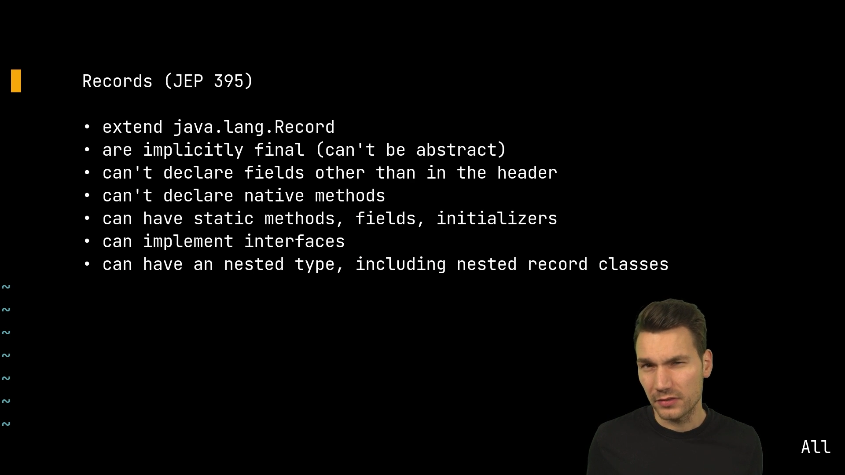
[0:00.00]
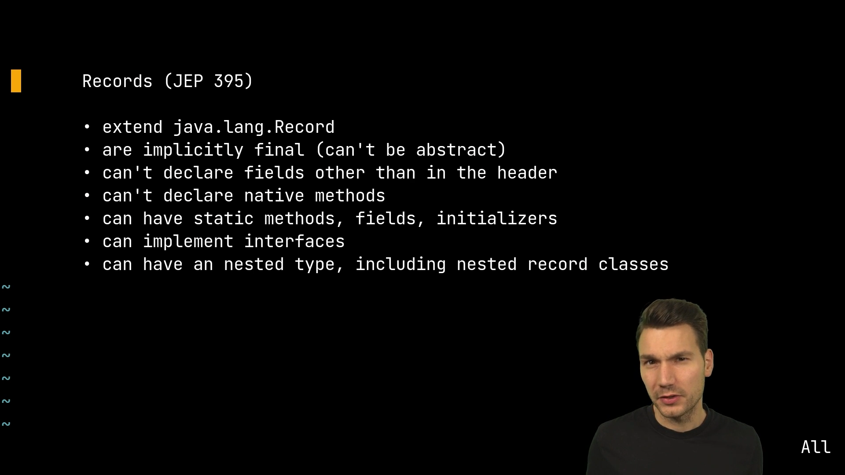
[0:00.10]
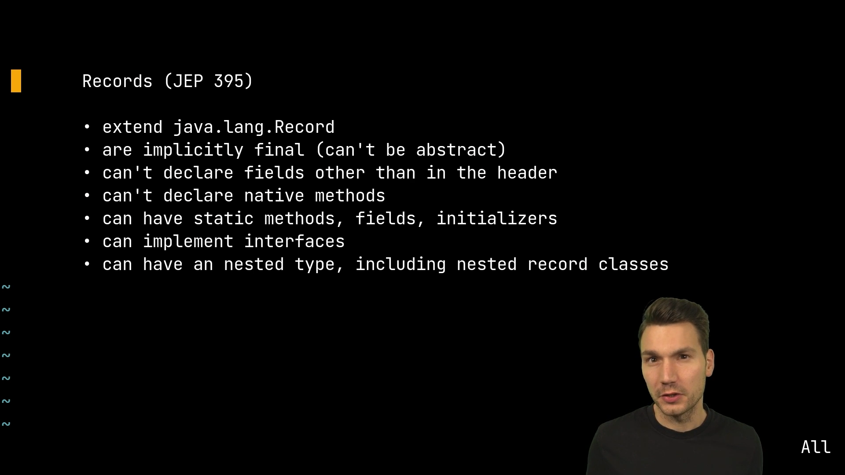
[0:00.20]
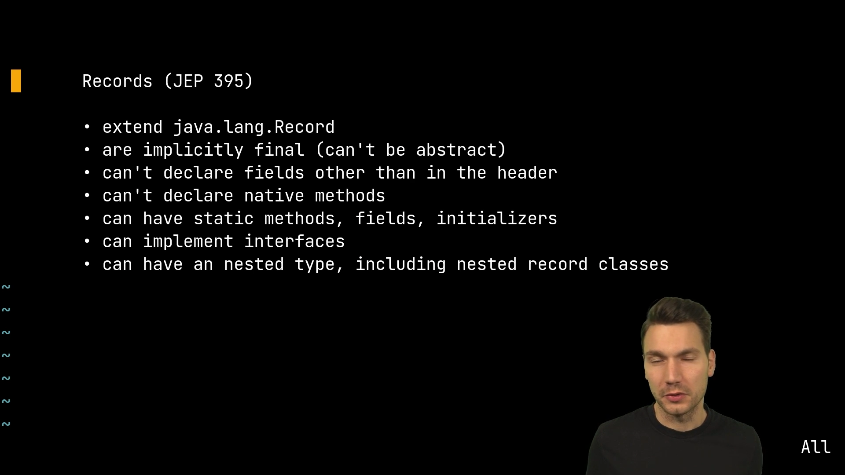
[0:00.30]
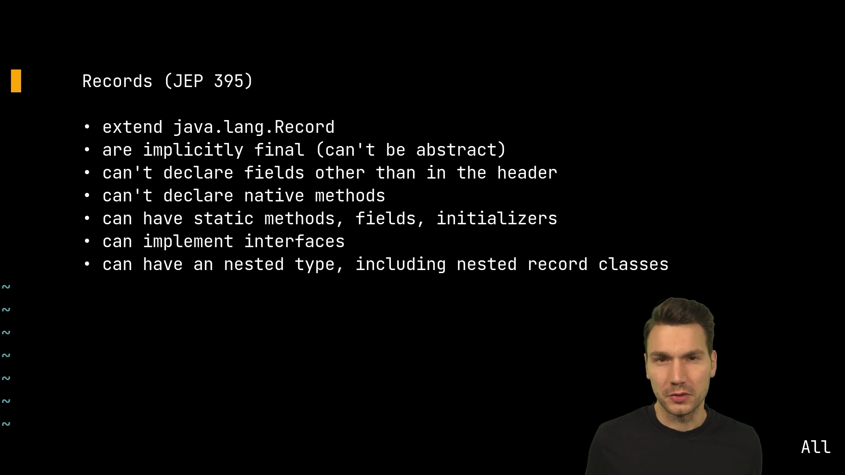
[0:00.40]
If
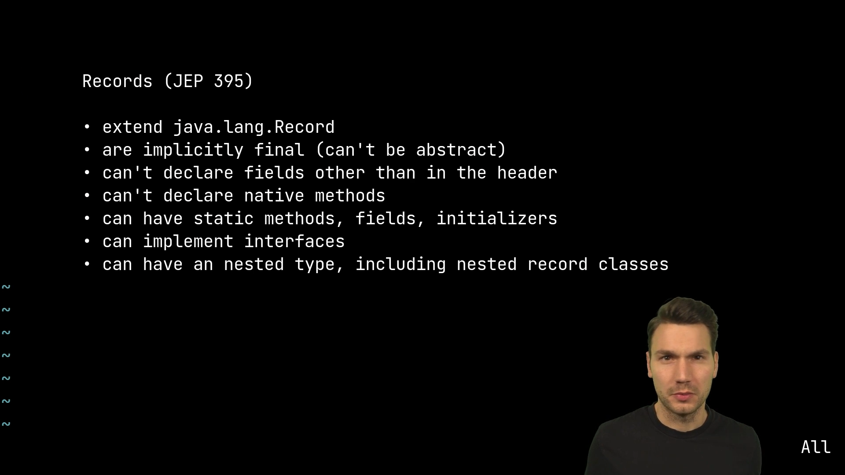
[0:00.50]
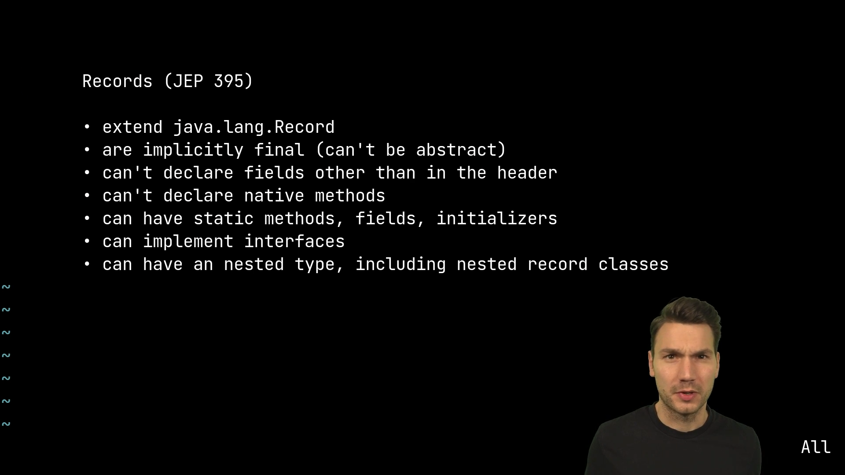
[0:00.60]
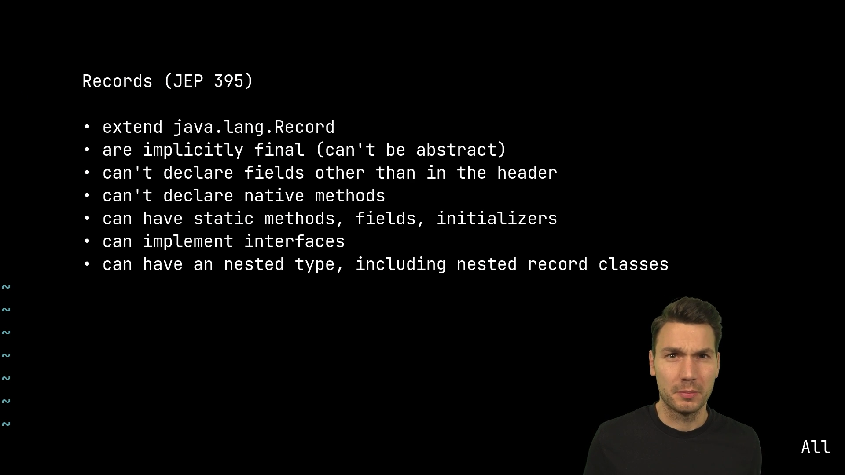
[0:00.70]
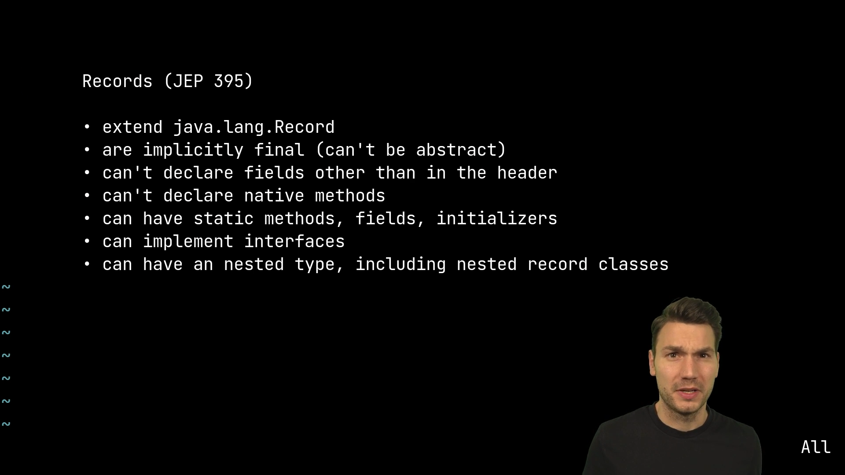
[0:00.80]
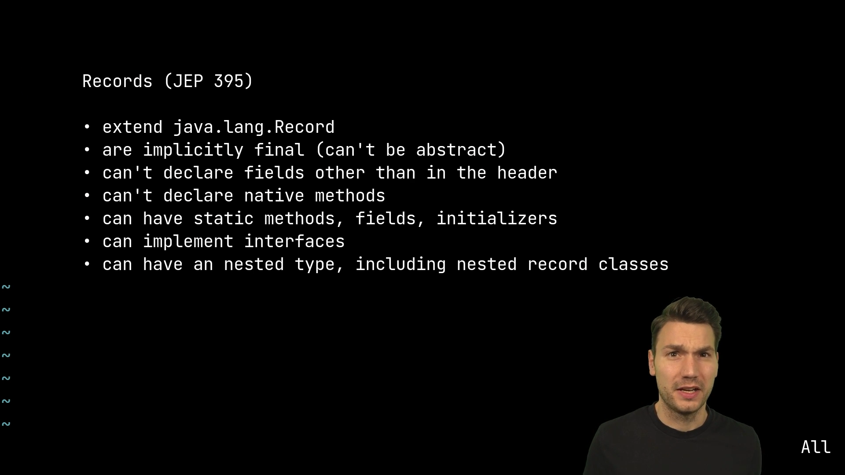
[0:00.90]
you don't know
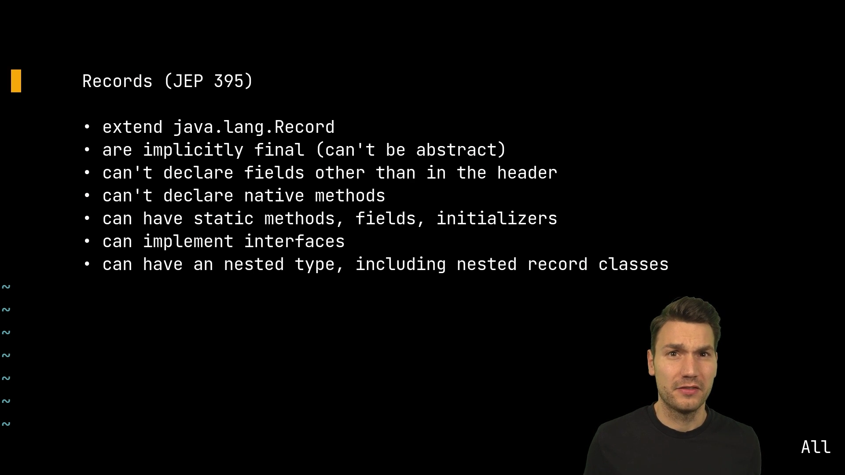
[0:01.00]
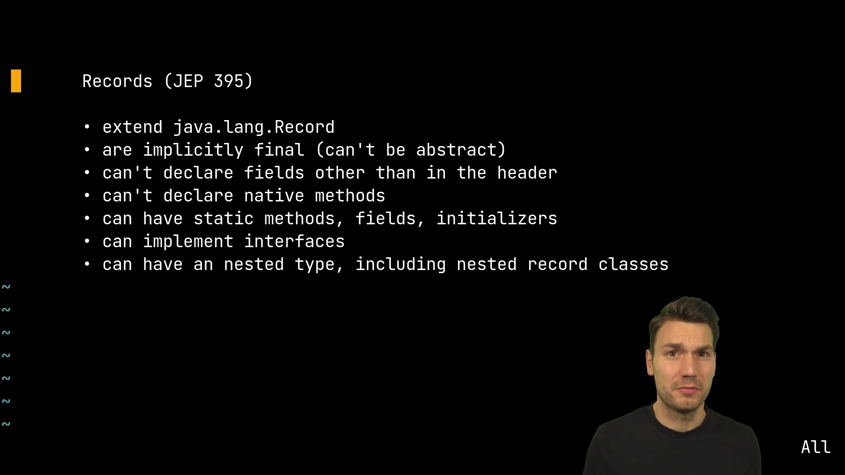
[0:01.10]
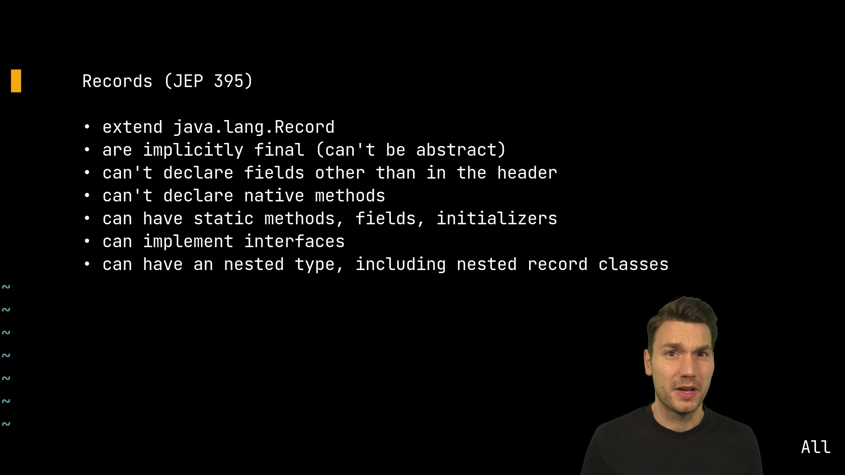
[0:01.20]
what a native